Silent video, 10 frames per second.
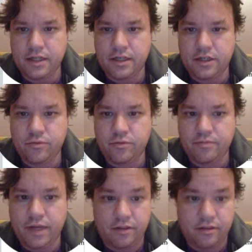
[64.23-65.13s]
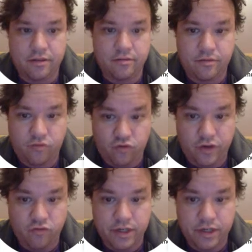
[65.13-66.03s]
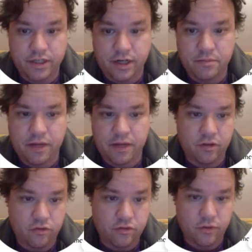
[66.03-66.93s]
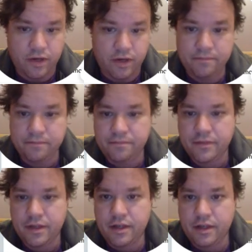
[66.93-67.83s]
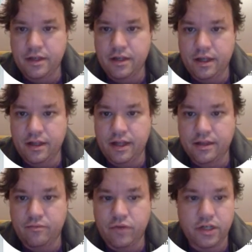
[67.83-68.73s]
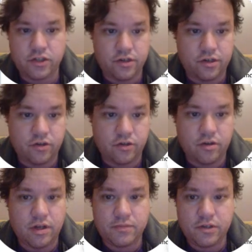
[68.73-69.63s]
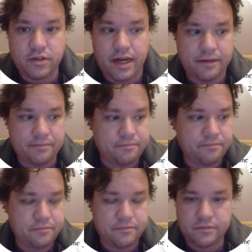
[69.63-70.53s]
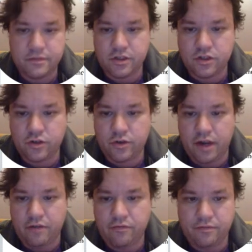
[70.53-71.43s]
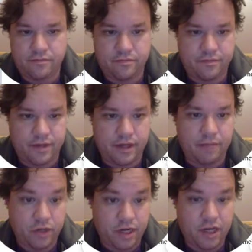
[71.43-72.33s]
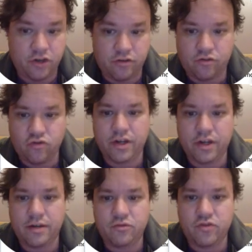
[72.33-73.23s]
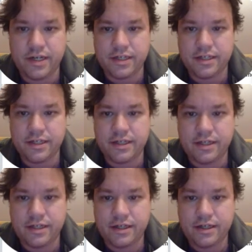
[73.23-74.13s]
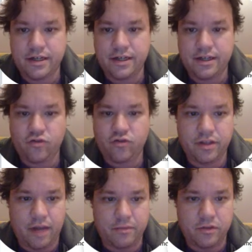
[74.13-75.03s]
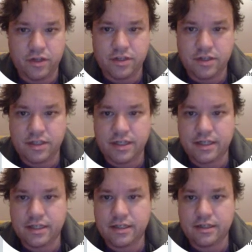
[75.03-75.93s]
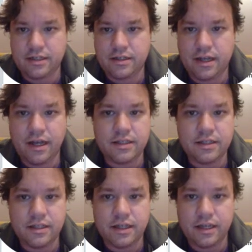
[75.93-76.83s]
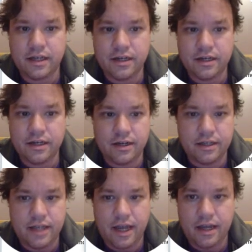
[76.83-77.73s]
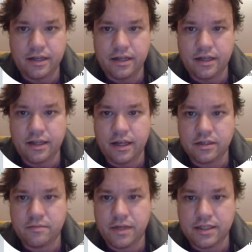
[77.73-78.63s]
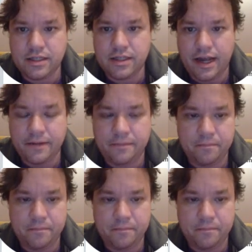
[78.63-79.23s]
that you make 3 tricks in clubs after losing 1, and that brings your total up to 9. So you have a potential 3 club tricks, 3 diamond tricks are 6, ace and king is 8, and the ace of spades is 9.